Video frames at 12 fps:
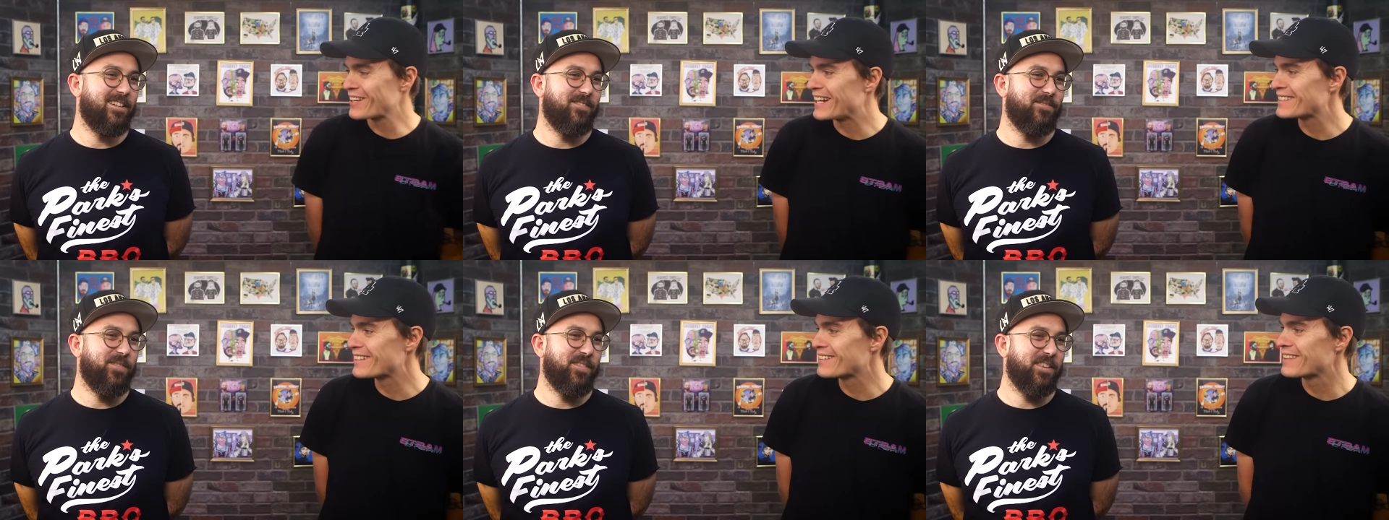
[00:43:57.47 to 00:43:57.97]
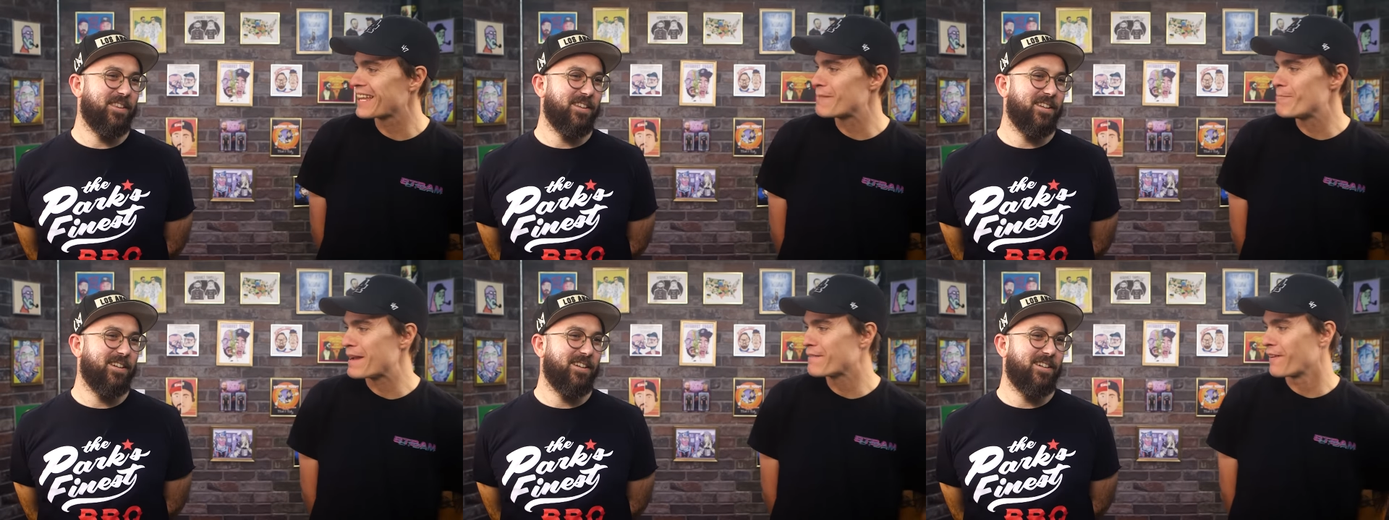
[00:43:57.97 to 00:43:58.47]
Speaker 1: I'll go down there and
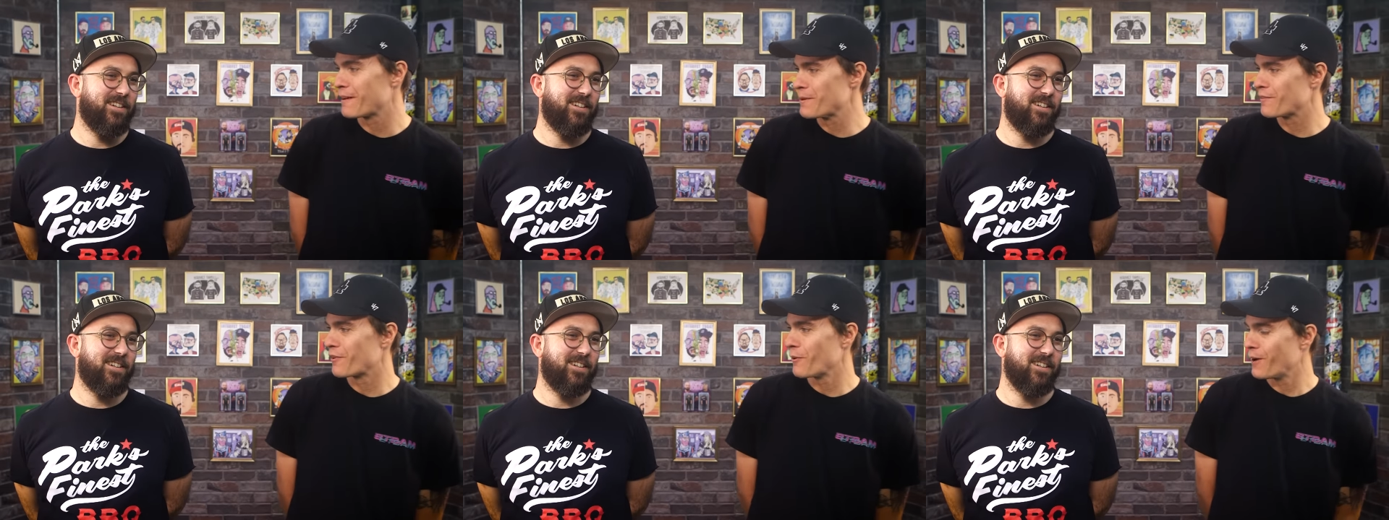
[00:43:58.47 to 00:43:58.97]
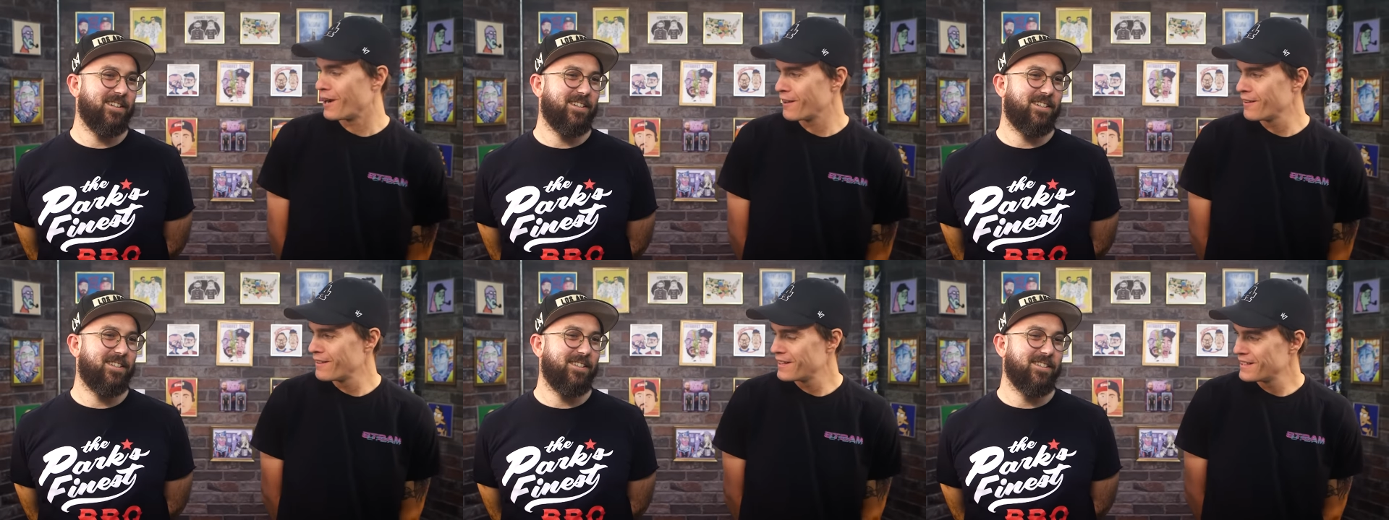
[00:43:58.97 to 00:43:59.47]
let him make fun of me for a
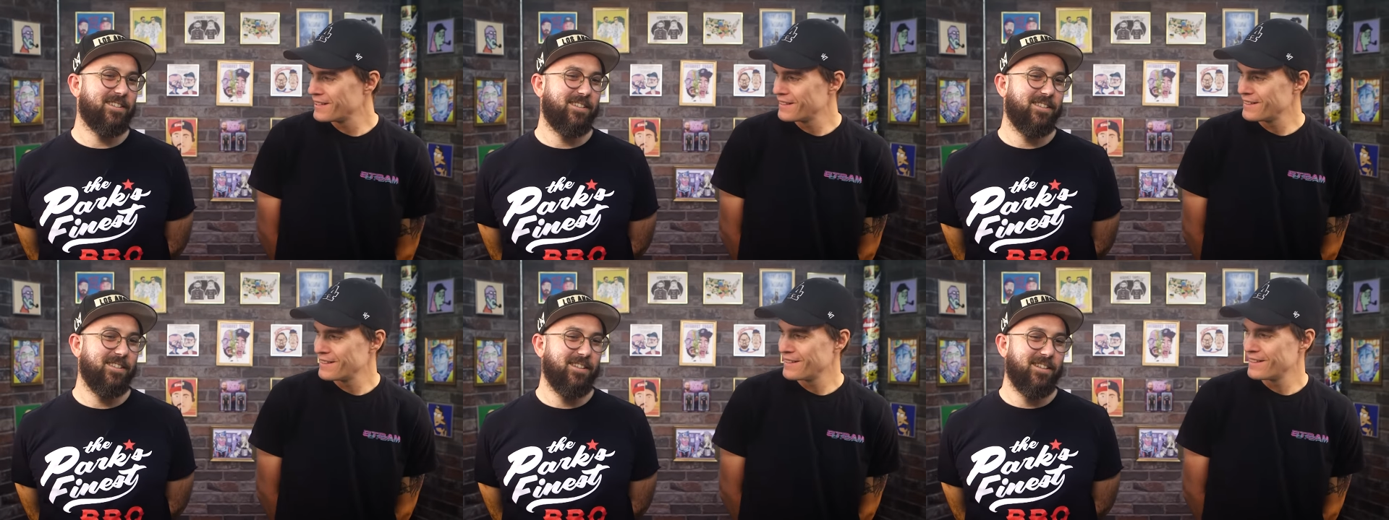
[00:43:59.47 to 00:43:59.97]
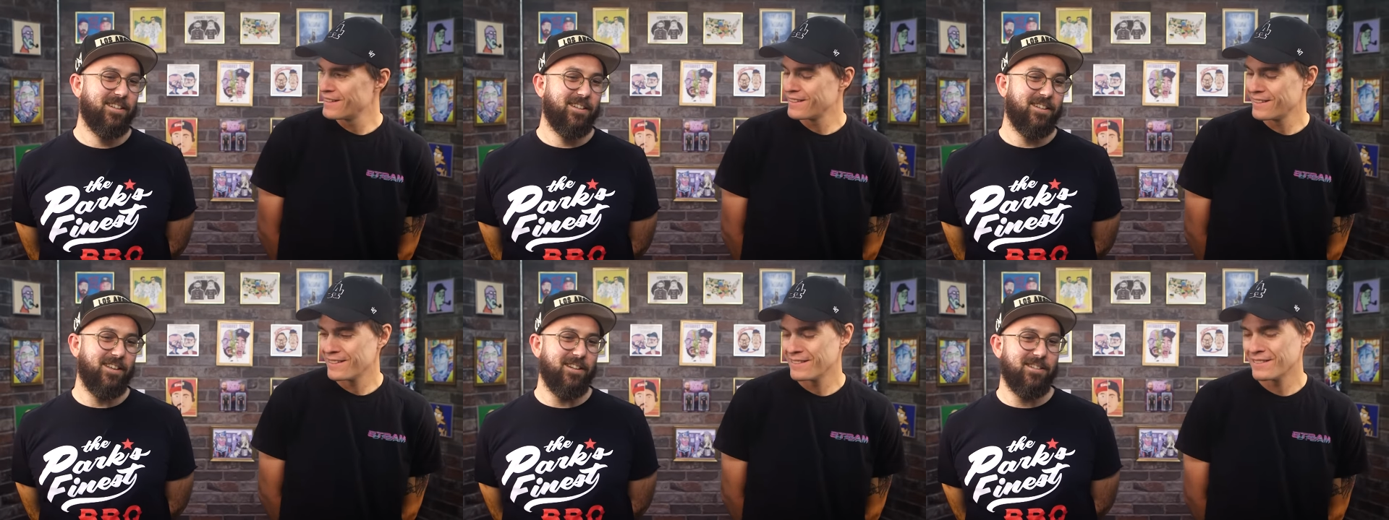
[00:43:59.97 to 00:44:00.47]
while.
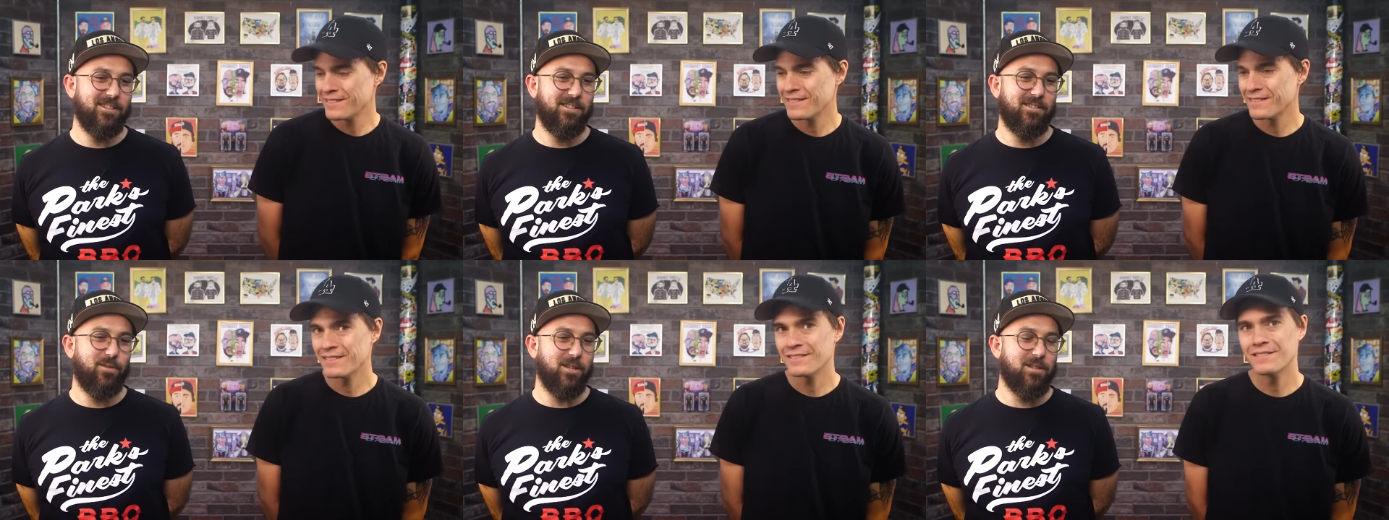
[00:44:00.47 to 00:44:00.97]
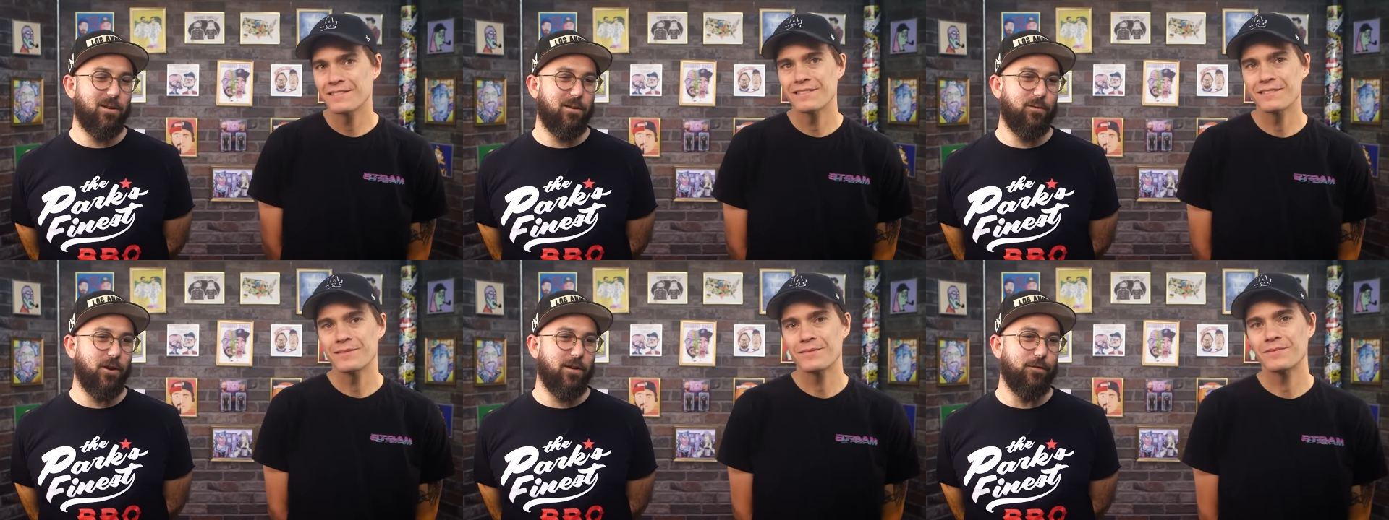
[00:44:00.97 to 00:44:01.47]
Speaker 2: It is just, it's
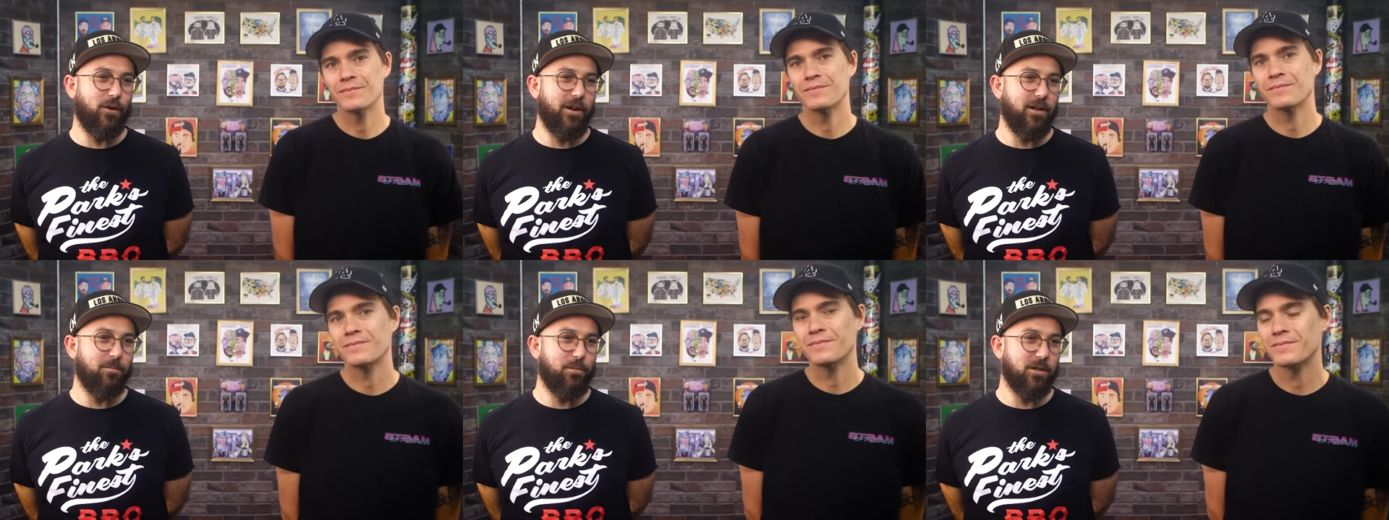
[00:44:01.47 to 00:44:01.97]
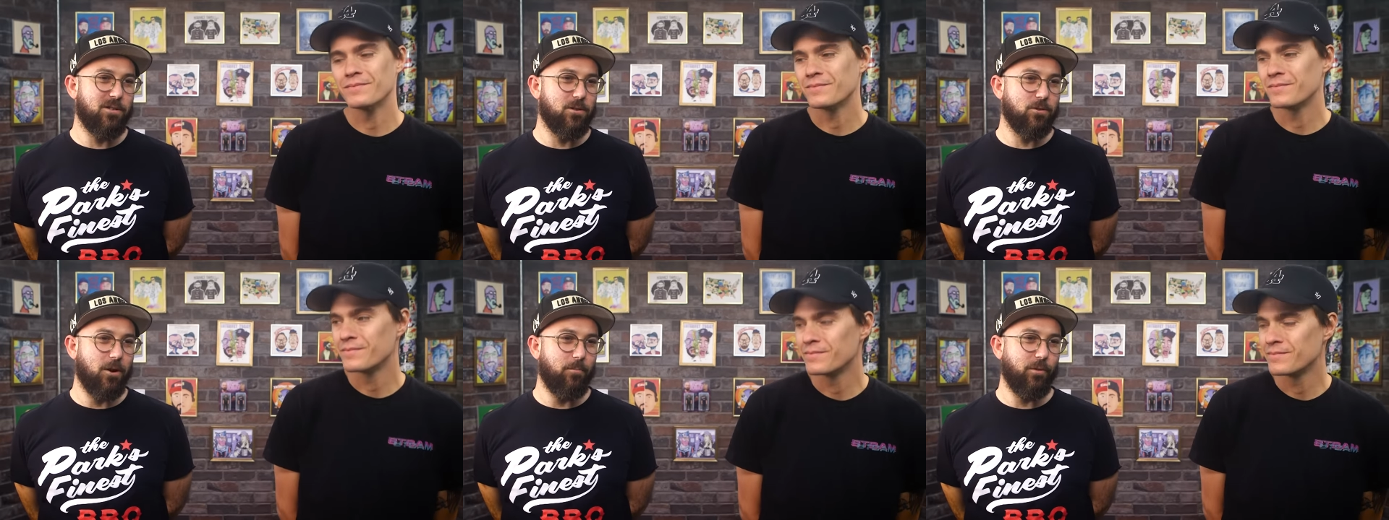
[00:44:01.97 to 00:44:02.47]
just very funny to
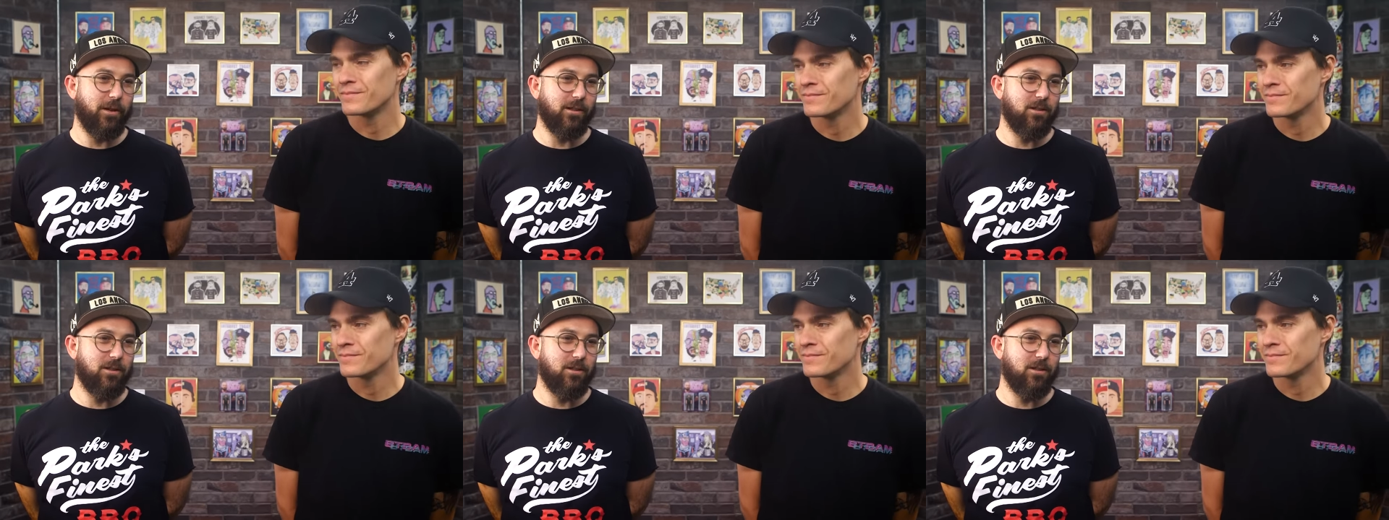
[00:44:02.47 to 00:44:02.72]
picture Trump